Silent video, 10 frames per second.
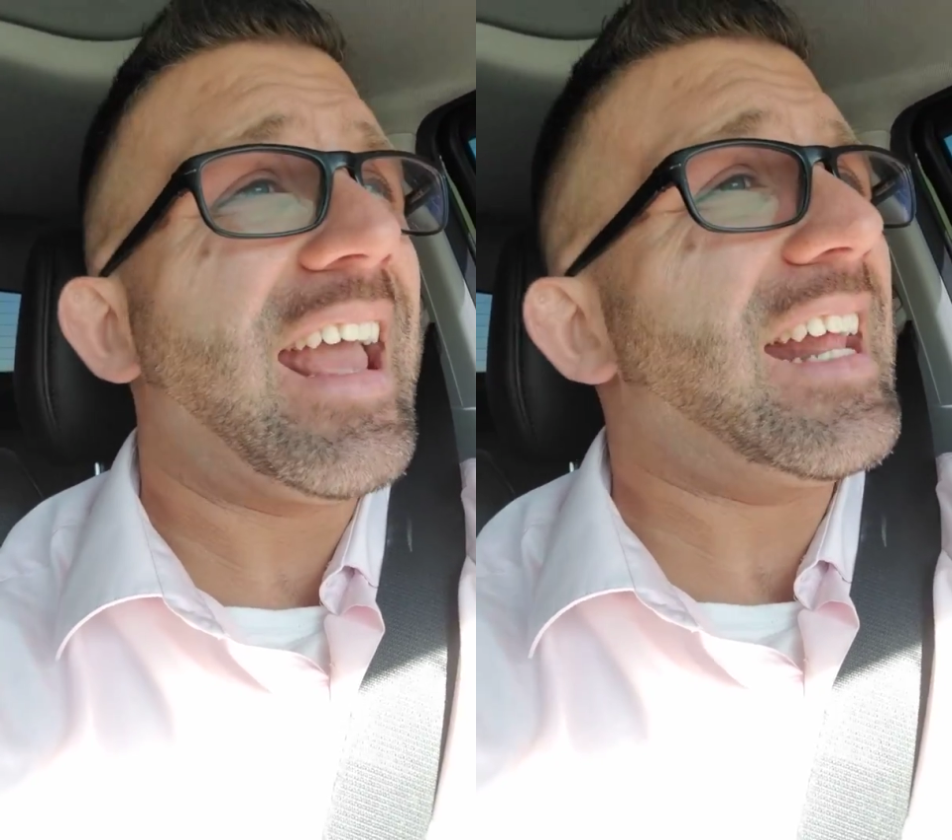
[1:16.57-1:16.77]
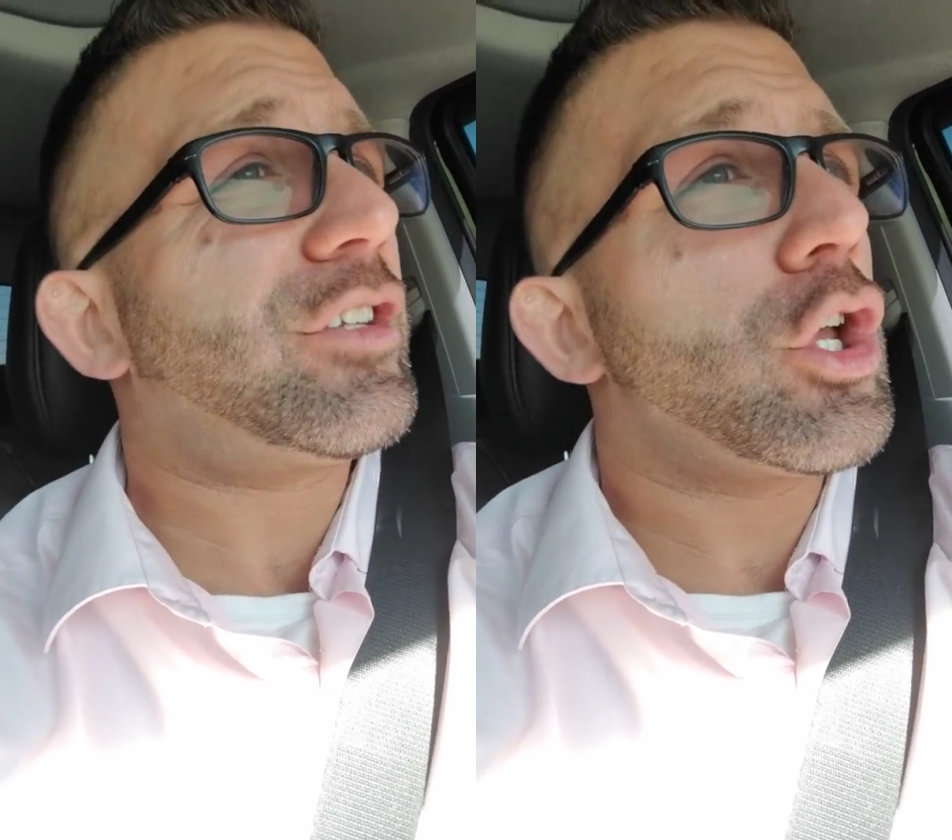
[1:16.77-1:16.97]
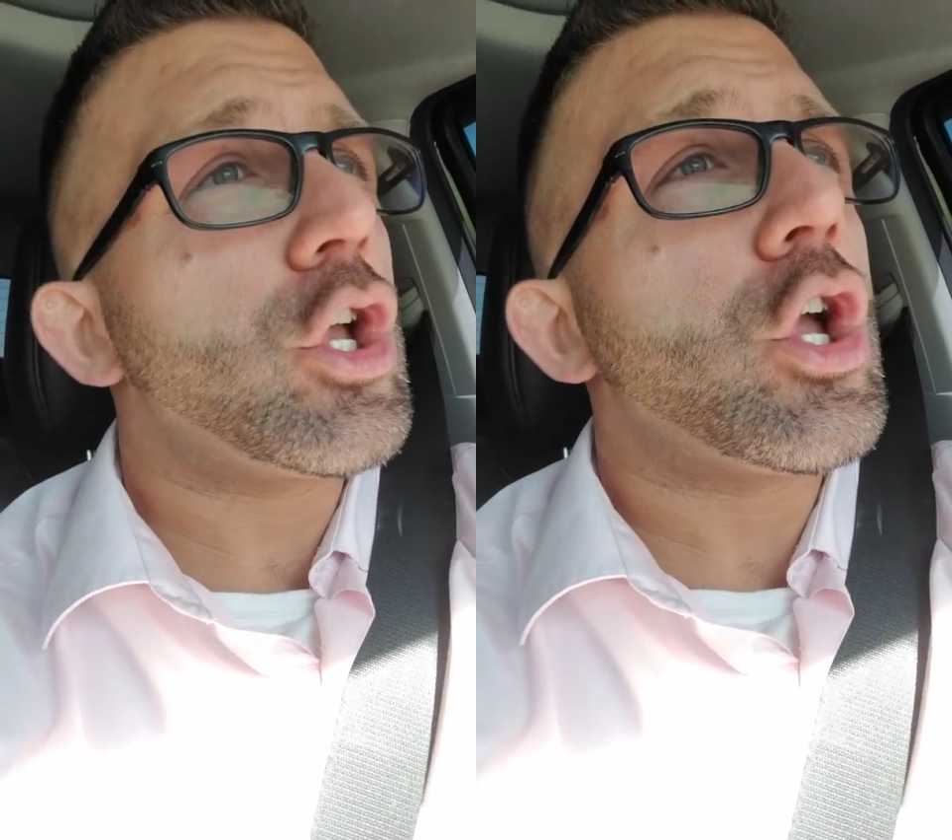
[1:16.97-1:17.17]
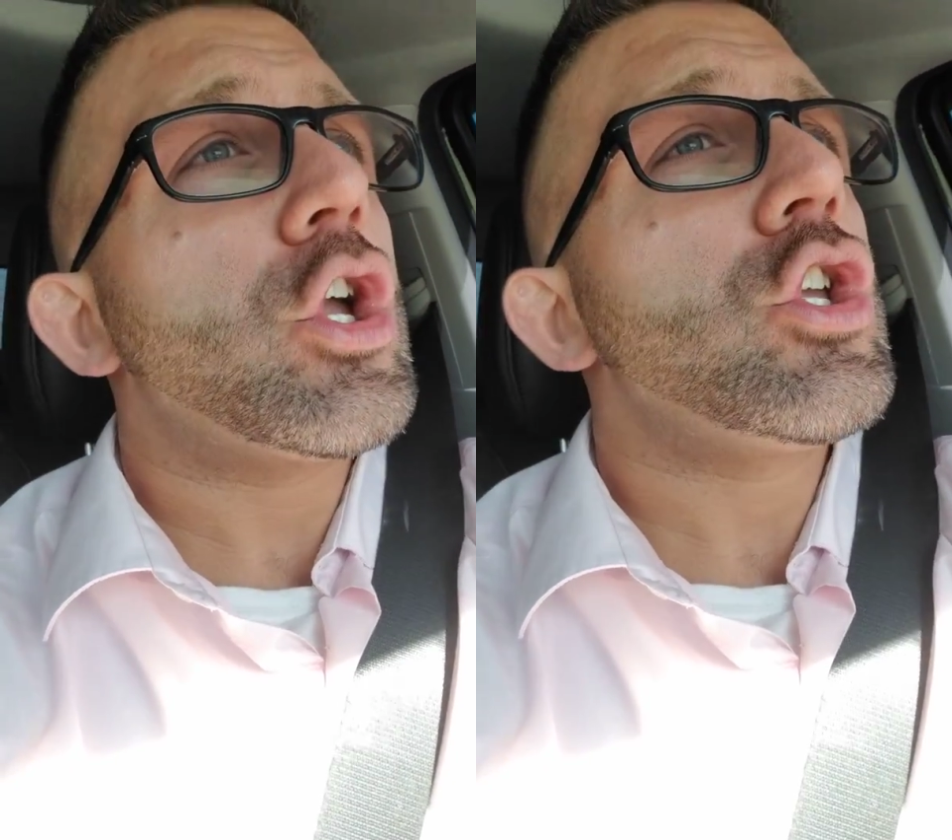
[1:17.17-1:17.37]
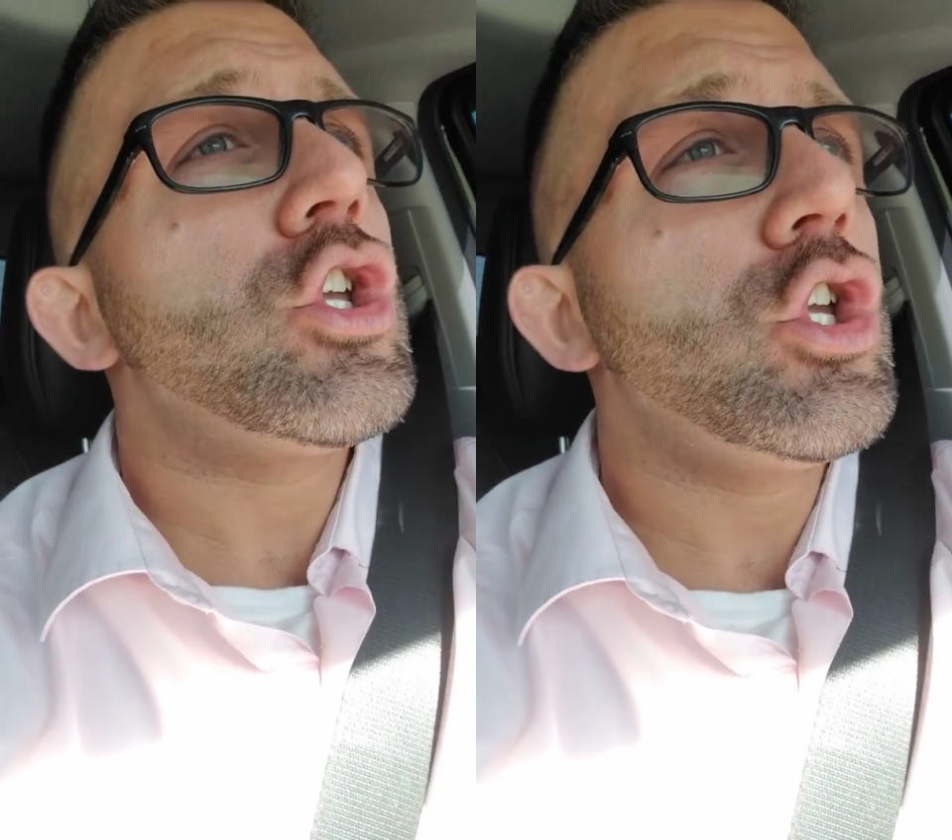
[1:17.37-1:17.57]
it's
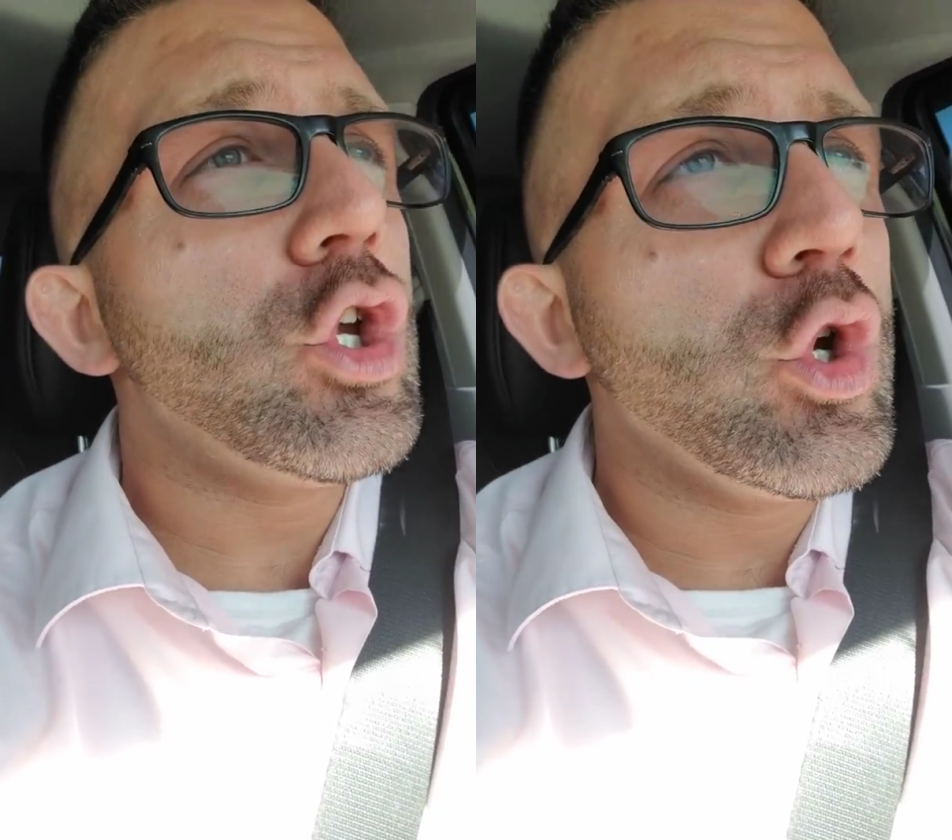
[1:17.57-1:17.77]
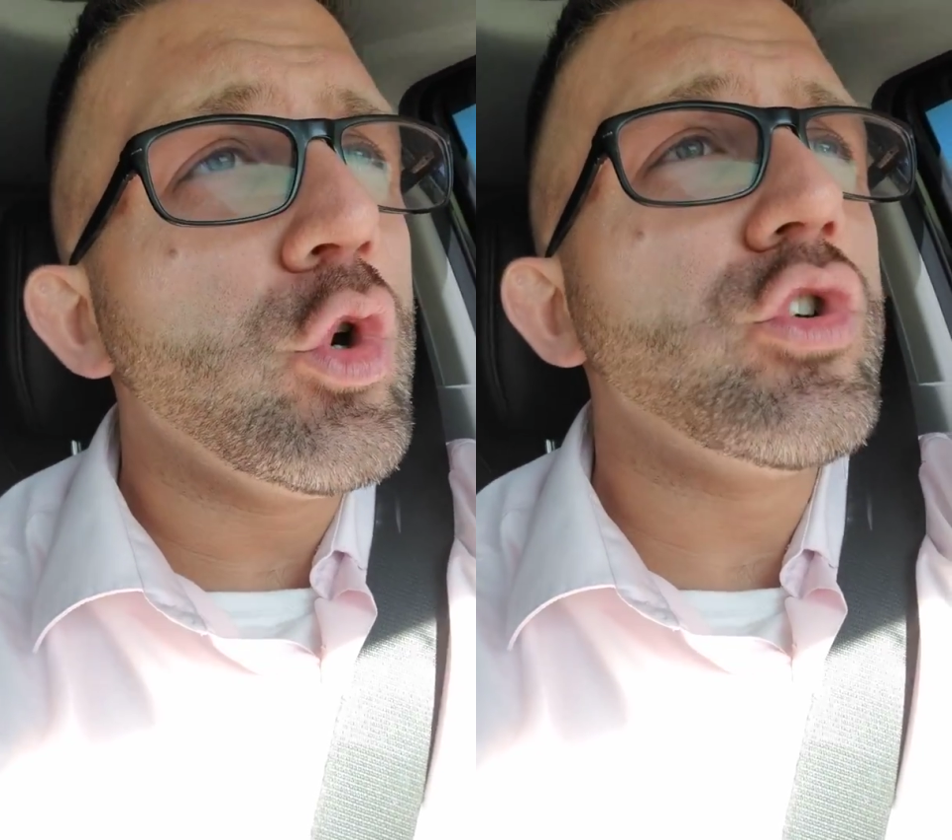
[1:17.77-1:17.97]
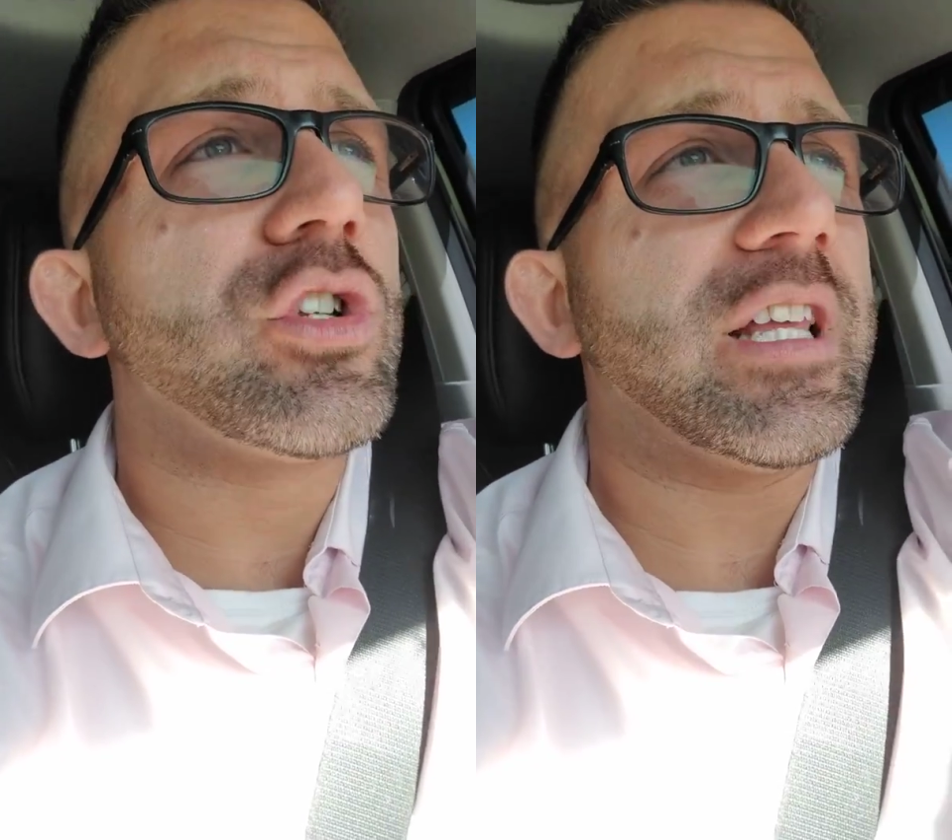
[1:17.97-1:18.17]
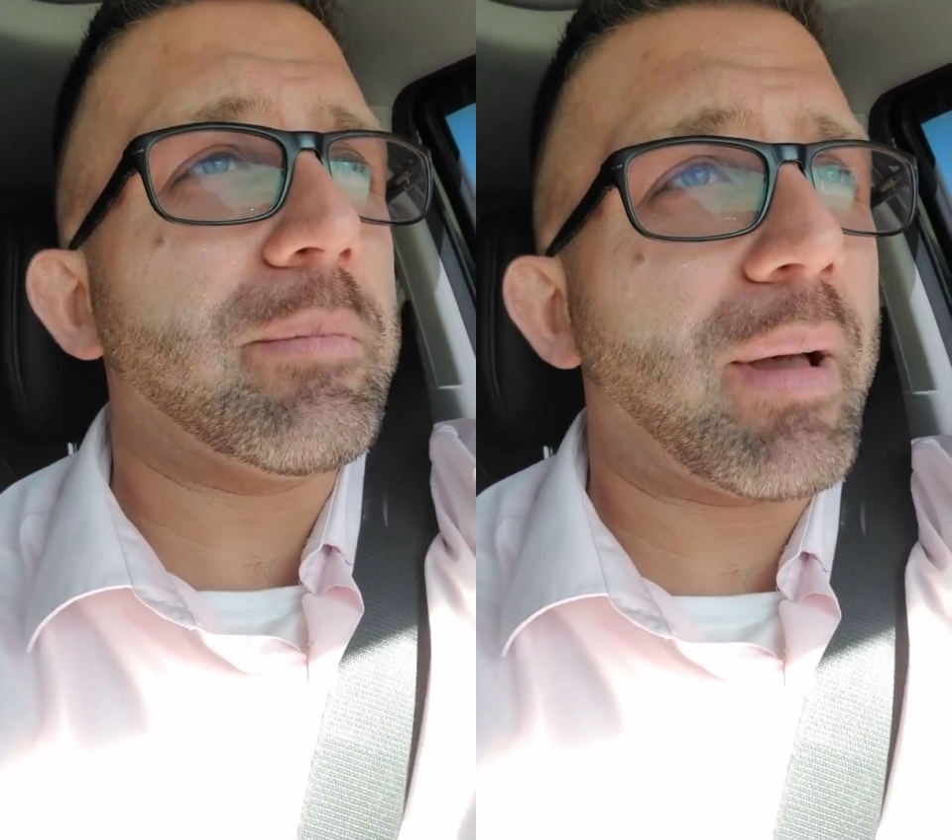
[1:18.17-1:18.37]
hugely